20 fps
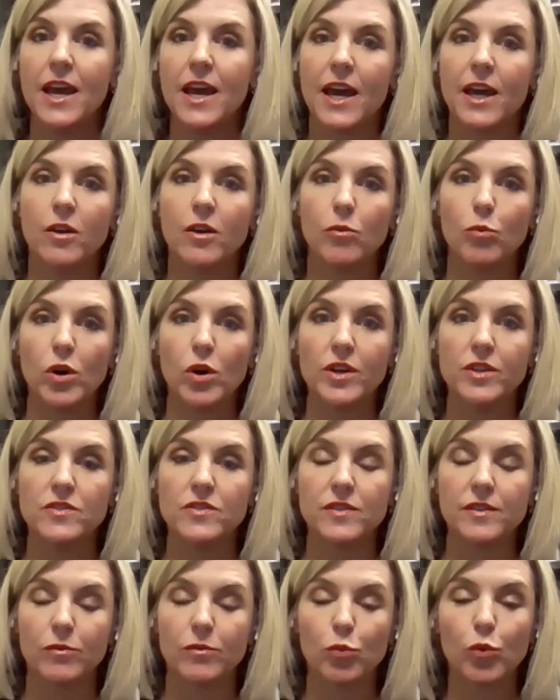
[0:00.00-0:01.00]
And it was
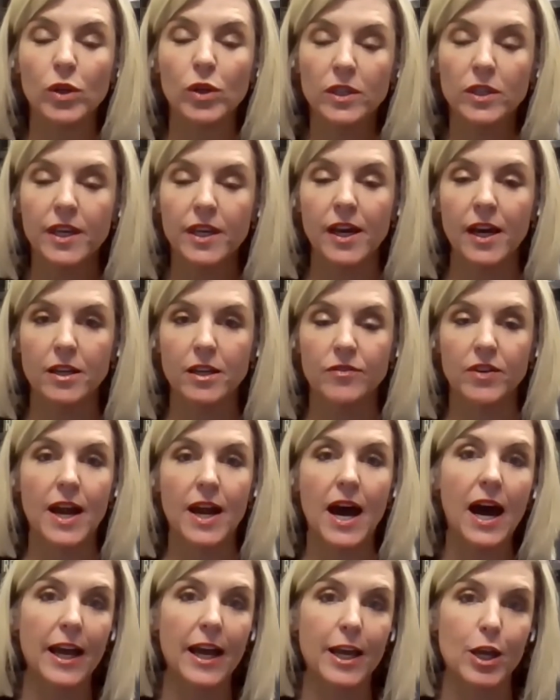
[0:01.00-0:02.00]
really kind of
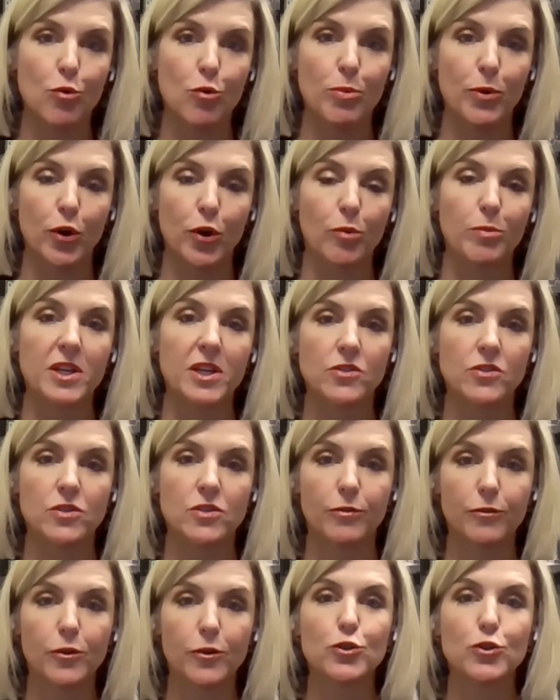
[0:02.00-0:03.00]
an eye-opener, because
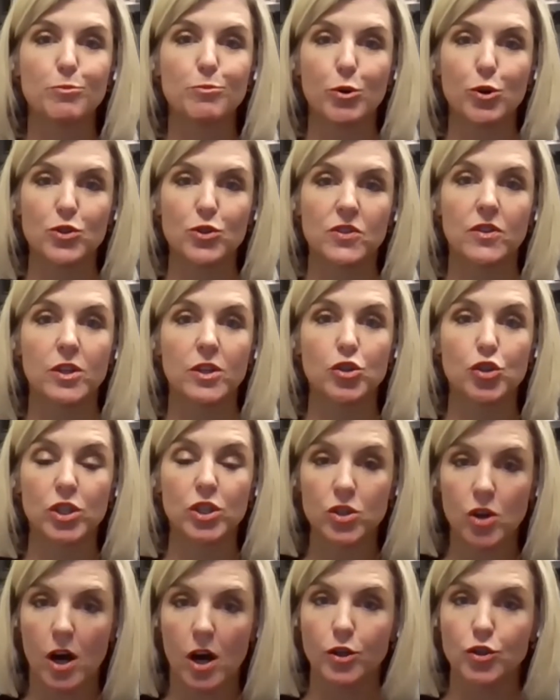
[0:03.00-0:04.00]
the first person that
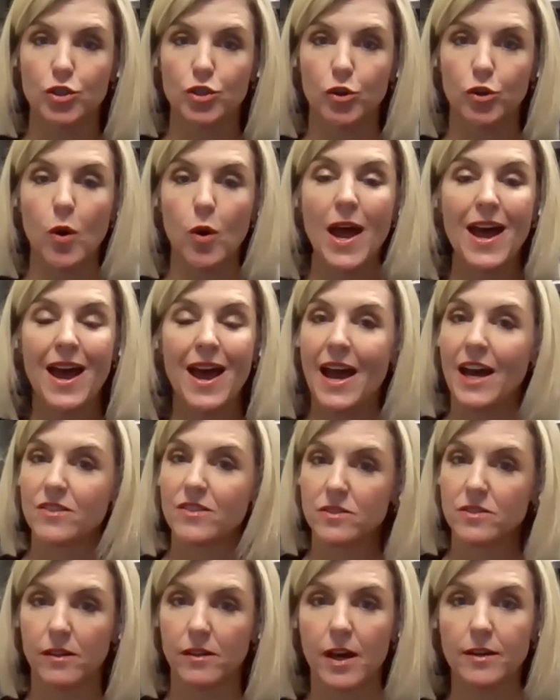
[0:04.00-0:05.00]
she talked to
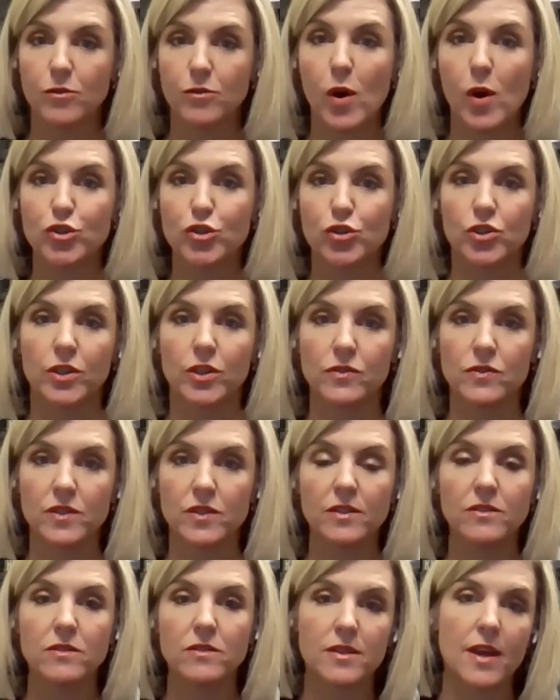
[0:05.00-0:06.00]
asked a lot of questions questions
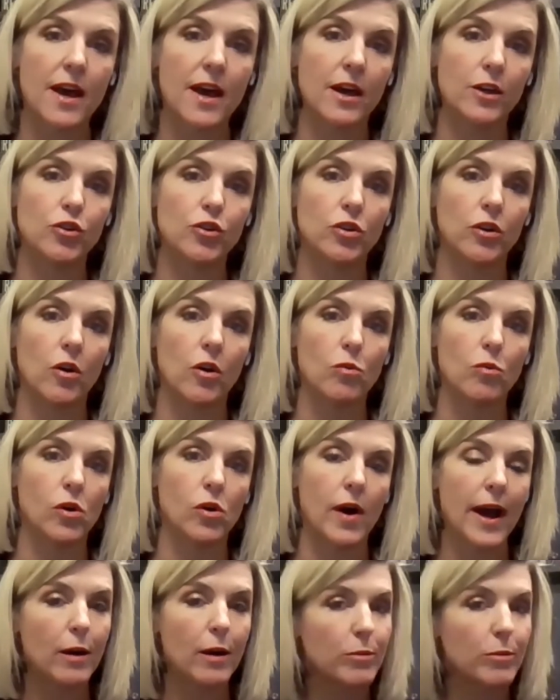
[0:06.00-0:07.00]
and said, you know,
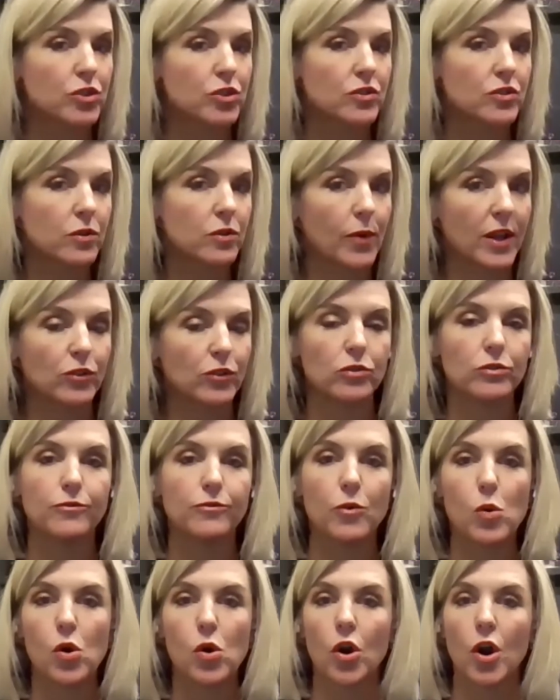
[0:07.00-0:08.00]
well, how much is the
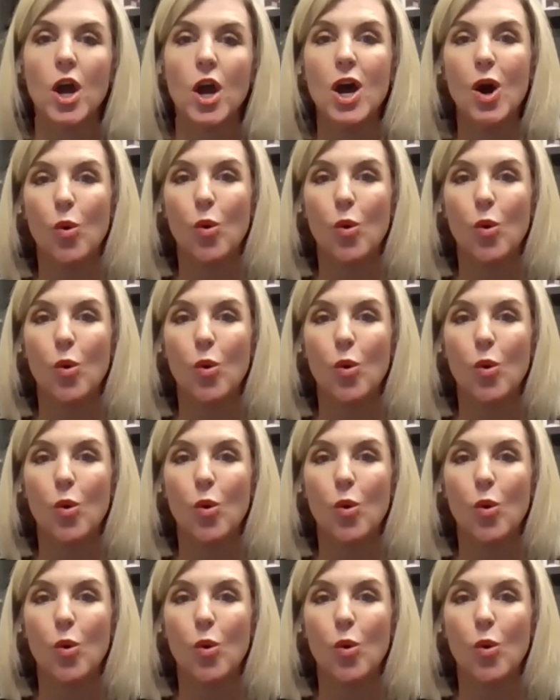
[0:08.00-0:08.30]
rental for?